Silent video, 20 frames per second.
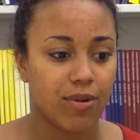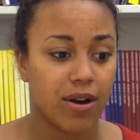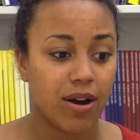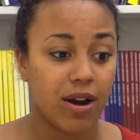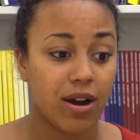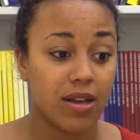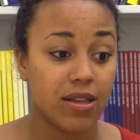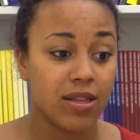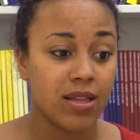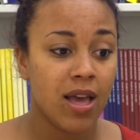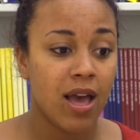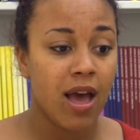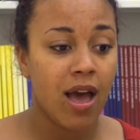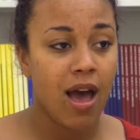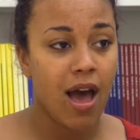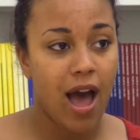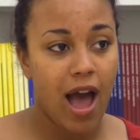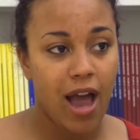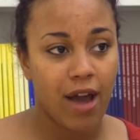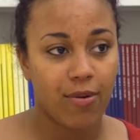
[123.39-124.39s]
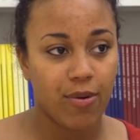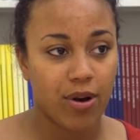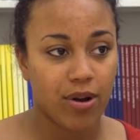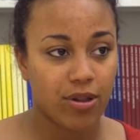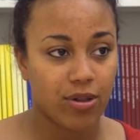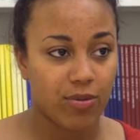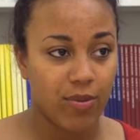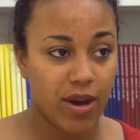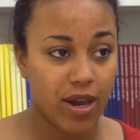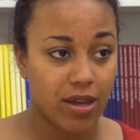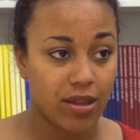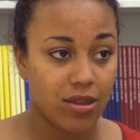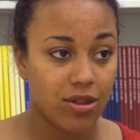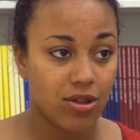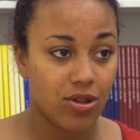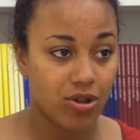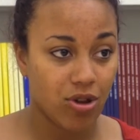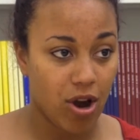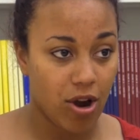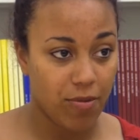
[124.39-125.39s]
whereas I worked with
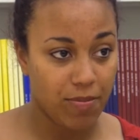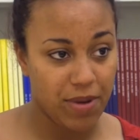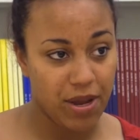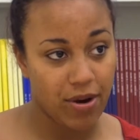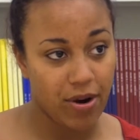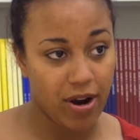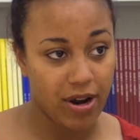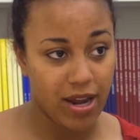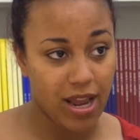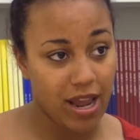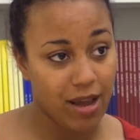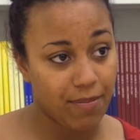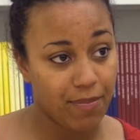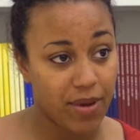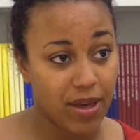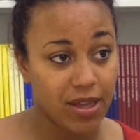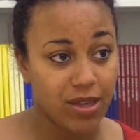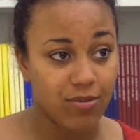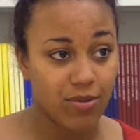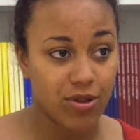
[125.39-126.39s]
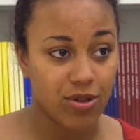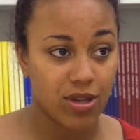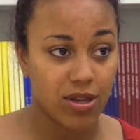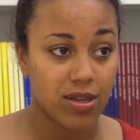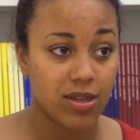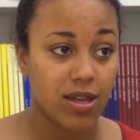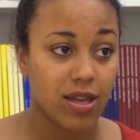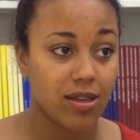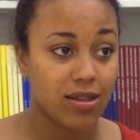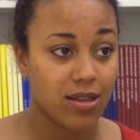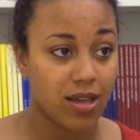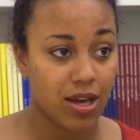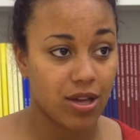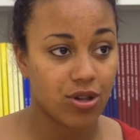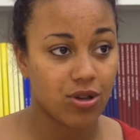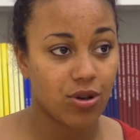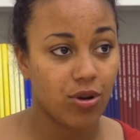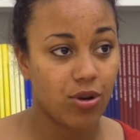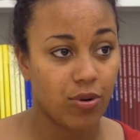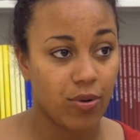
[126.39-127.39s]
SHARP here on campus, which is the
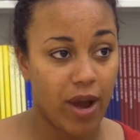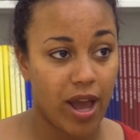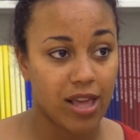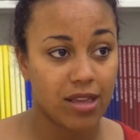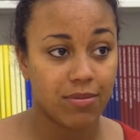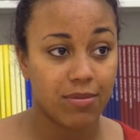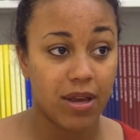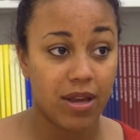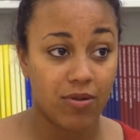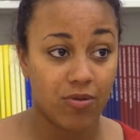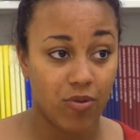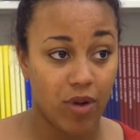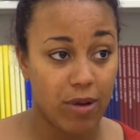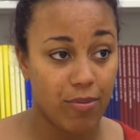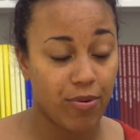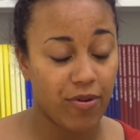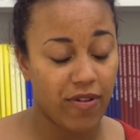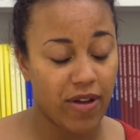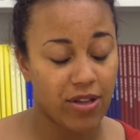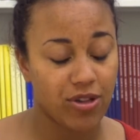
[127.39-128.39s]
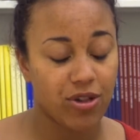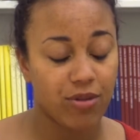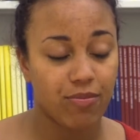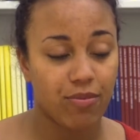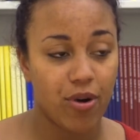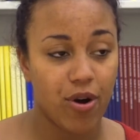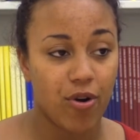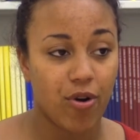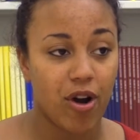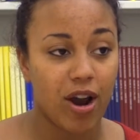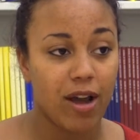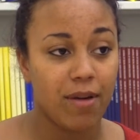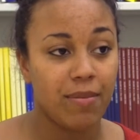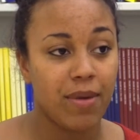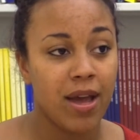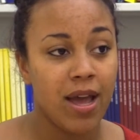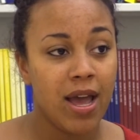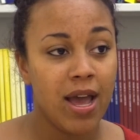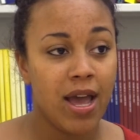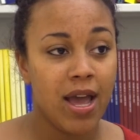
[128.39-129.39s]
Sexual Harassment and Rape Prevention Program,
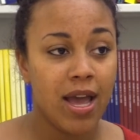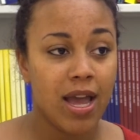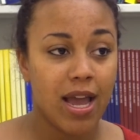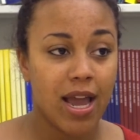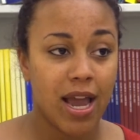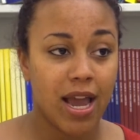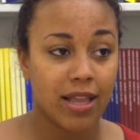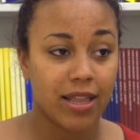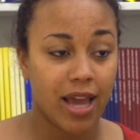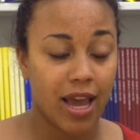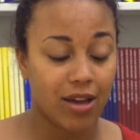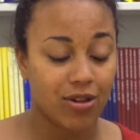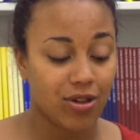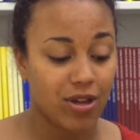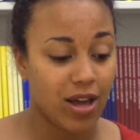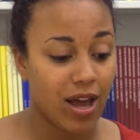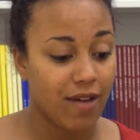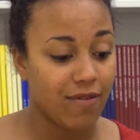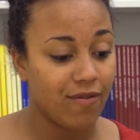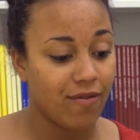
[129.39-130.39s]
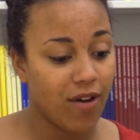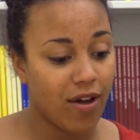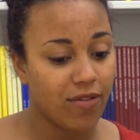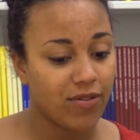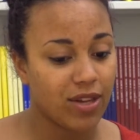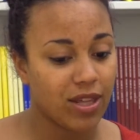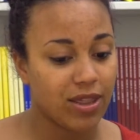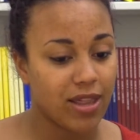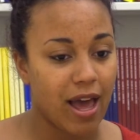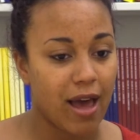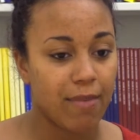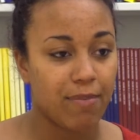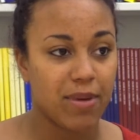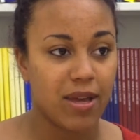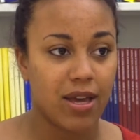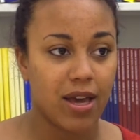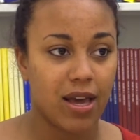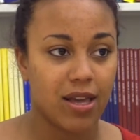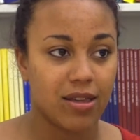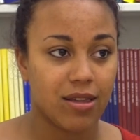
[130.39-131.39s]
and I actually got involved in that
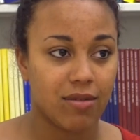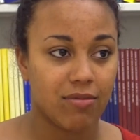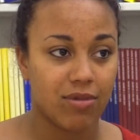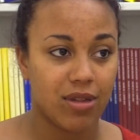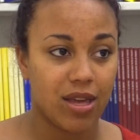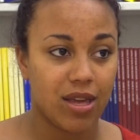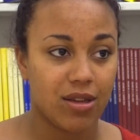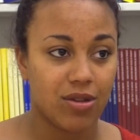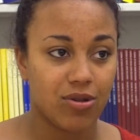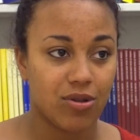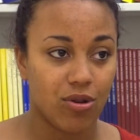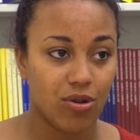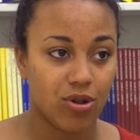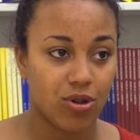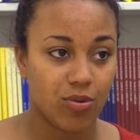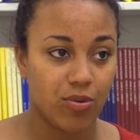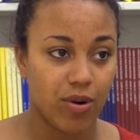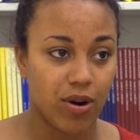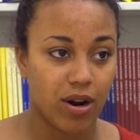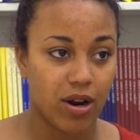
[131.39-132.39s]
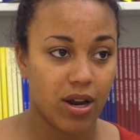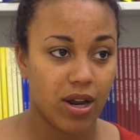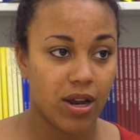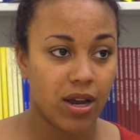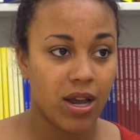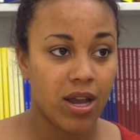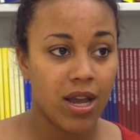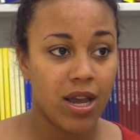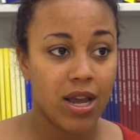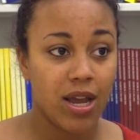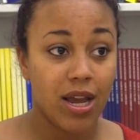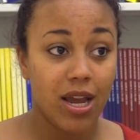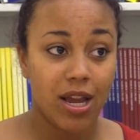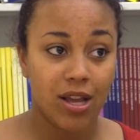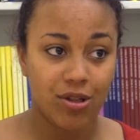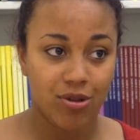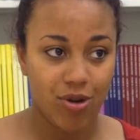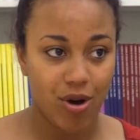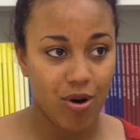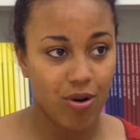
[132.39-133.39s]
because of the social work
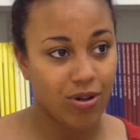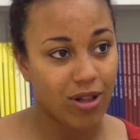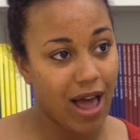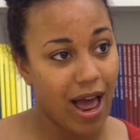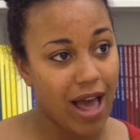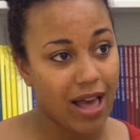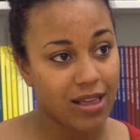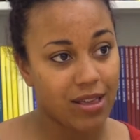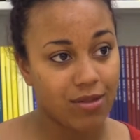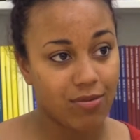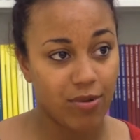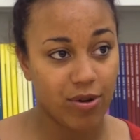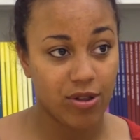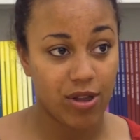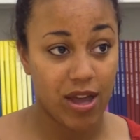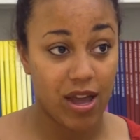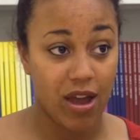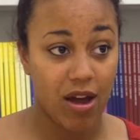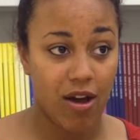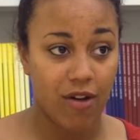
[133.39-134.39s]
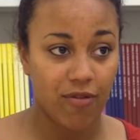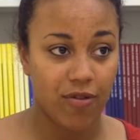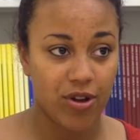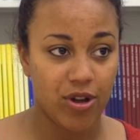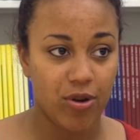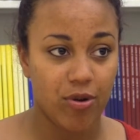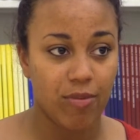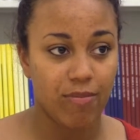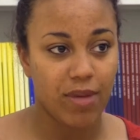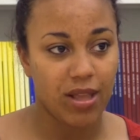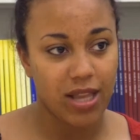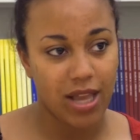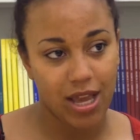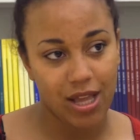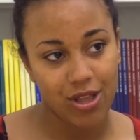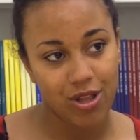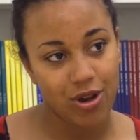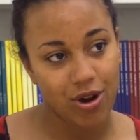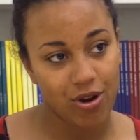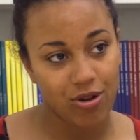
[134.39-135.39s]
intro class, where they offer you a mini
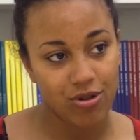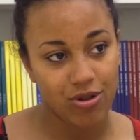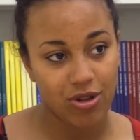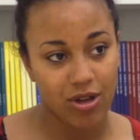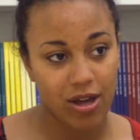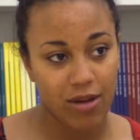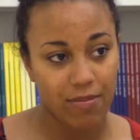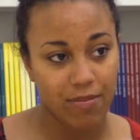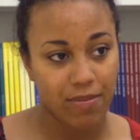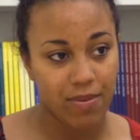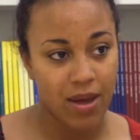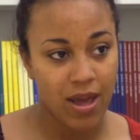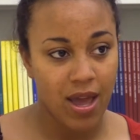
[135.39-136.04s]
internship.